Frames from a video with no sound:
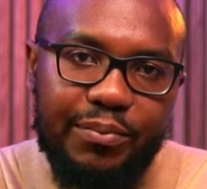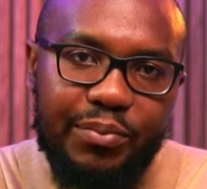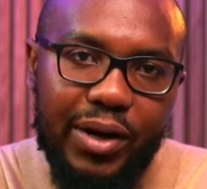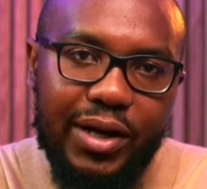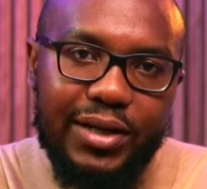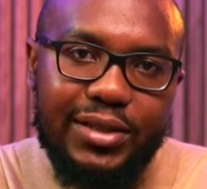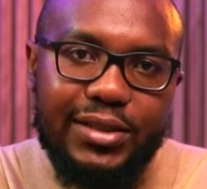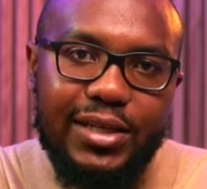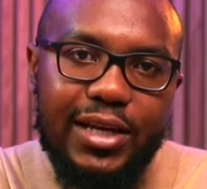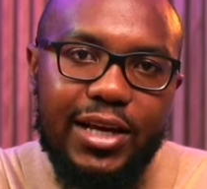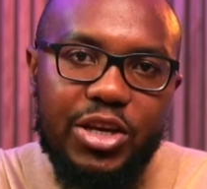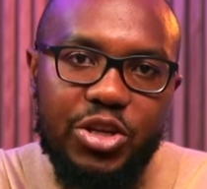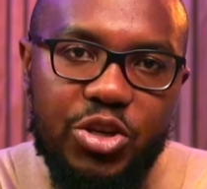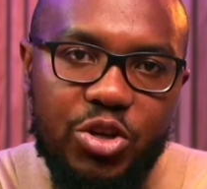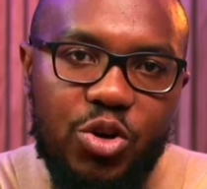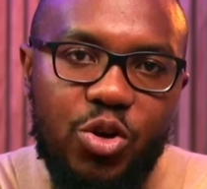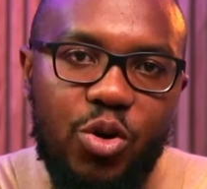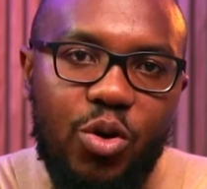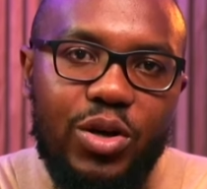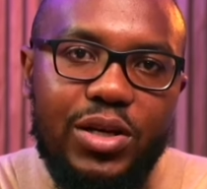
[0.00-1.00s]
but
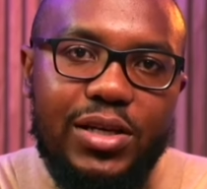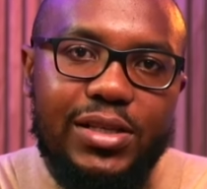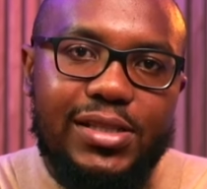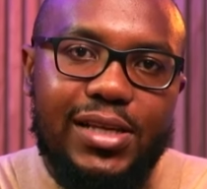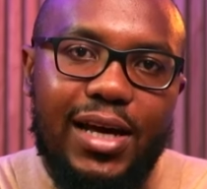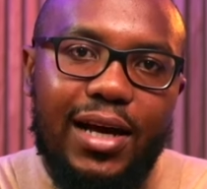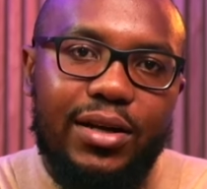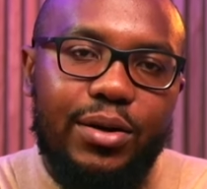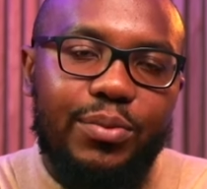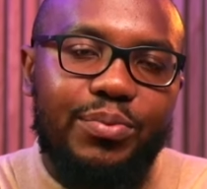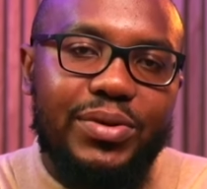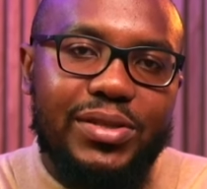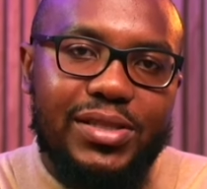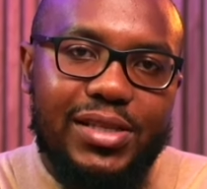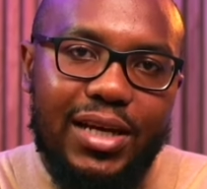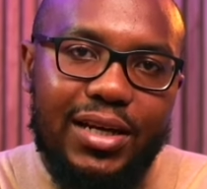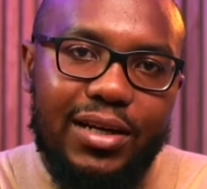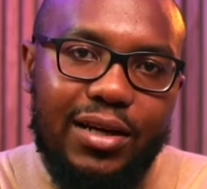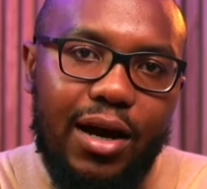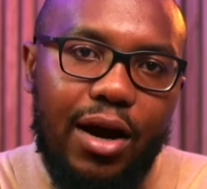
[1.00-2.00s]
you know it's
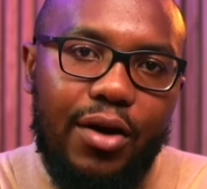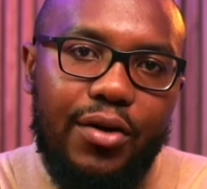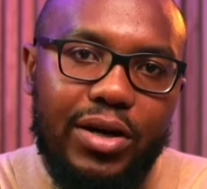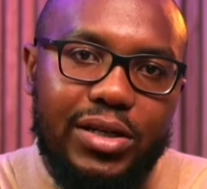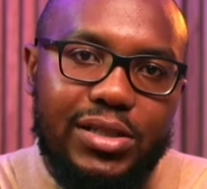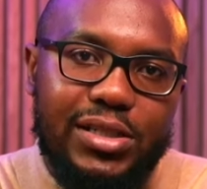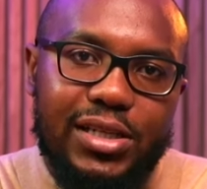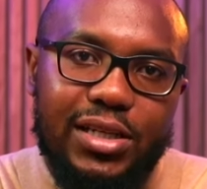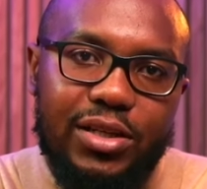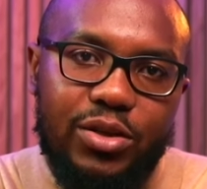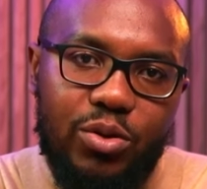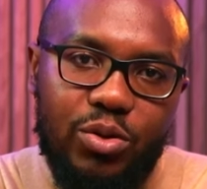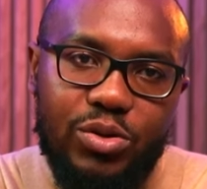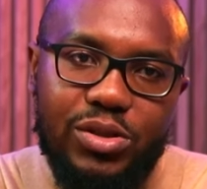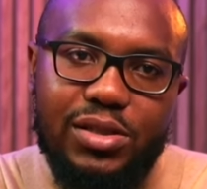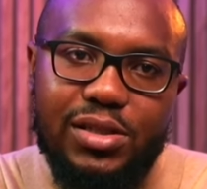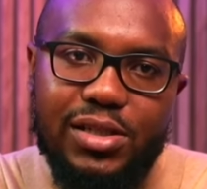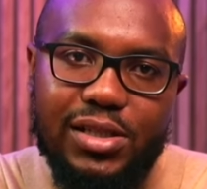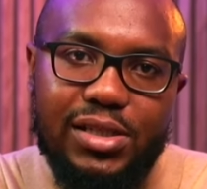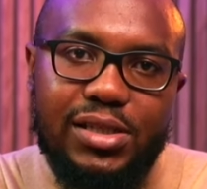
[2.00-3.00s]
100% guaranteed
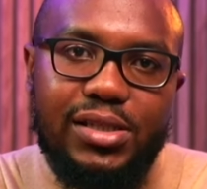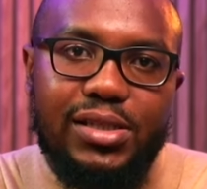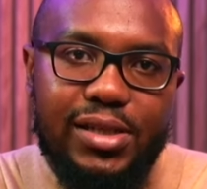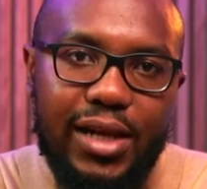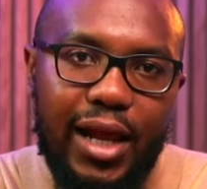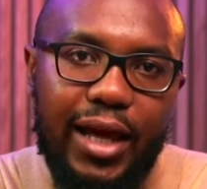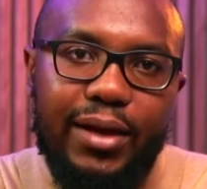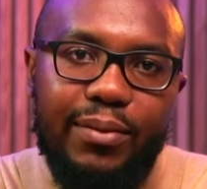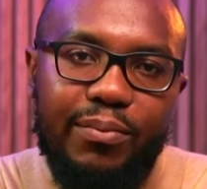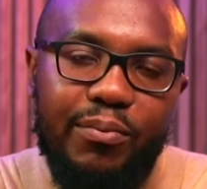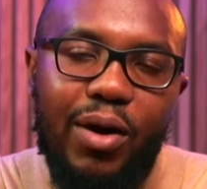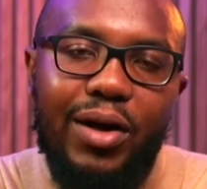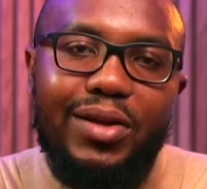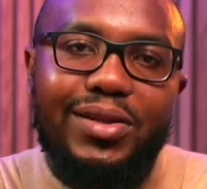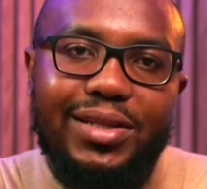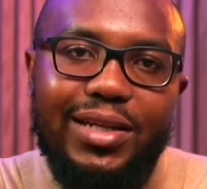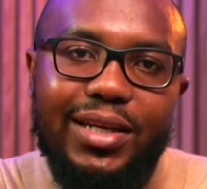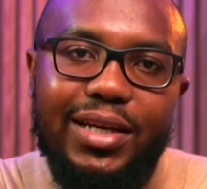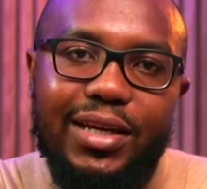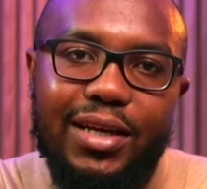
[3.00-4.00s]
because it's like
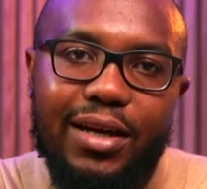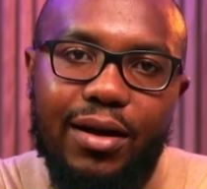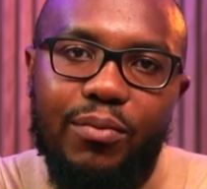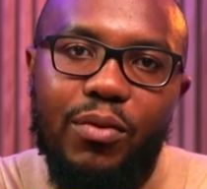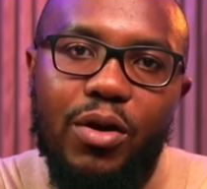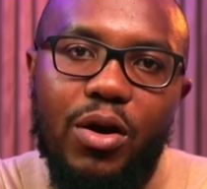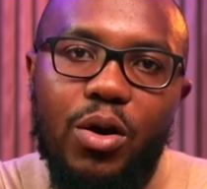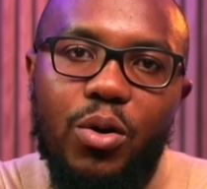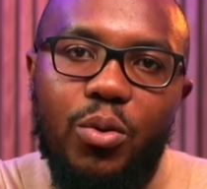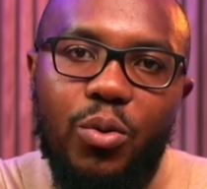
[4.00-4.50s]
monthly income.